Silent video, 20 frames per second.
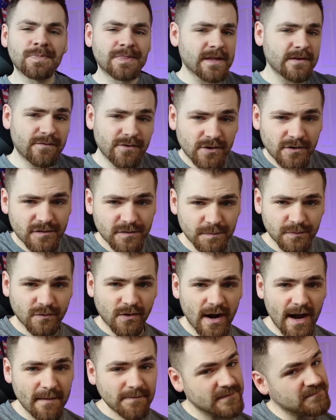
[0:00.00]
If you're not
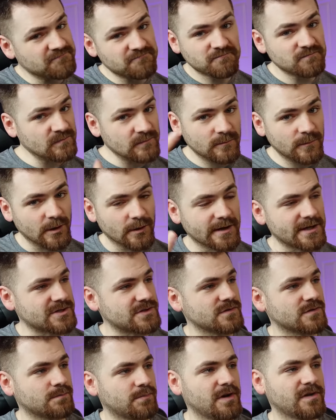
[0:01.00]
subscribed, we got
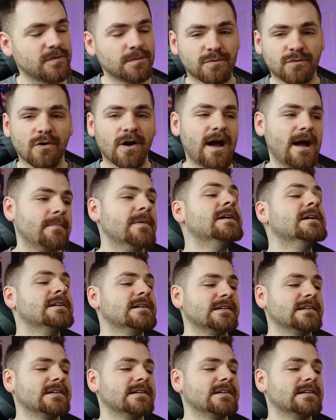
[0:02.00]
issues. Press subscribe.